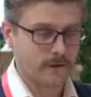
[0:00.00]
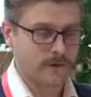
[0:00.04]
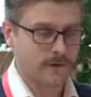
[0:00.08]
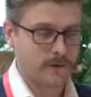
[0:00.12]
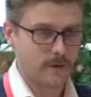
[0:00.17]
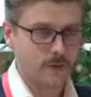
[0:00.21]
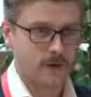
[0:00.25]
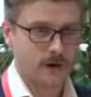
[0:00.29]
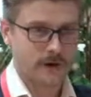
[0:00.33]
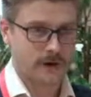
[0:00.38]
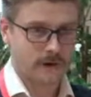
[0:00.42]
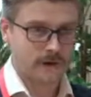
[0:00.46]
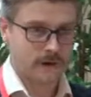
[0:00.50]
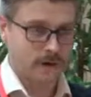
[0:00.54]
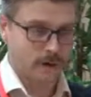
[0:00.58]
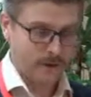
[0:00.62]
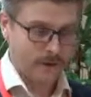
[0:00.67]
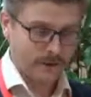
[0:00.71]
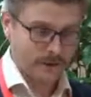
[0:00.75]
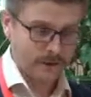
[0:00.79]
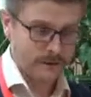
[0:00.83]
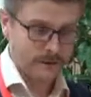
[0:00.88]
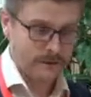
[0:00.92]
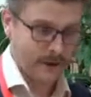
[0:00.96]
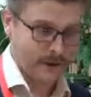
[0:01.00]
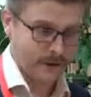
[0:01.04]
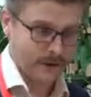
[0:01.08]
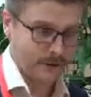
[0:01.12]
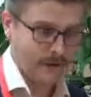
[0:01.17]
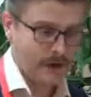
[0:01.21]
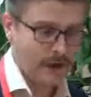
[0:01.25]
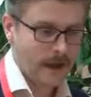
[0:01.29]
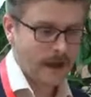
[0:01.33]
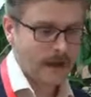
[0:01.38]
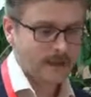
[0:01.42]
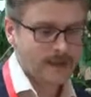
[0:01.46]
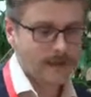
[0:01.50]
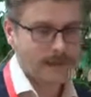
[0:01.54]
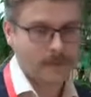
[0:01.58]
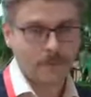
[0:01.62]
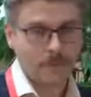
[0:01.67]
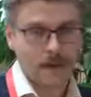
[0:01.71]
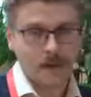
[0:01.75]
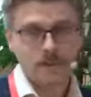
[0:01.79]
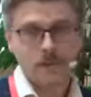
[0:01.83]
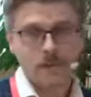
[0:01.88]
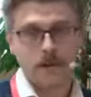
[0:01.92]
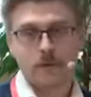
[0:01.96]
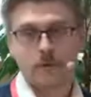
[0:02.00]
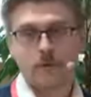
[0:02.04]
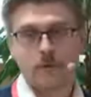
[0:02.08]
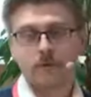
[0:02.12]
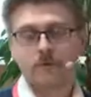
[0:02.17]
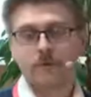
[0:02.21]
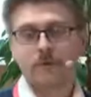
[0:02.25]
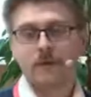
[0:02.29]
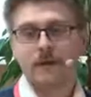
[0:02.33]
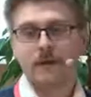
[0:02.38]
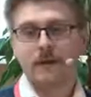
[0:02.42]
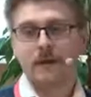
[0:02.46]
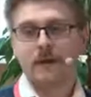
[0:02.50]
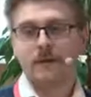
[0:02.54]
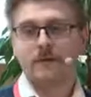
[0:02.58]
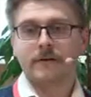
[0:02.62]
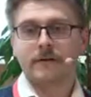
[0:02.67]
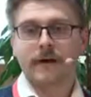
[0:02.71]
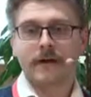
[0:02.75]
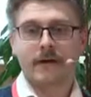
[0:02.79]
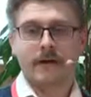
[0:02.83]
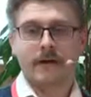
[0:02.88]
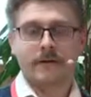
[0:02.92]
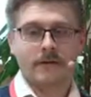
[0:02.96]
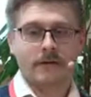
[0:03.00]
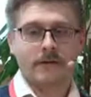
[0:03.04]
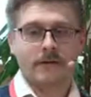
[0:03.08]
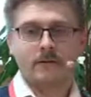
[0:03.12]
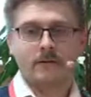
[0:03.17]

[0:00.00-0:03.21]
if you are so inclined. That maybe won't be like an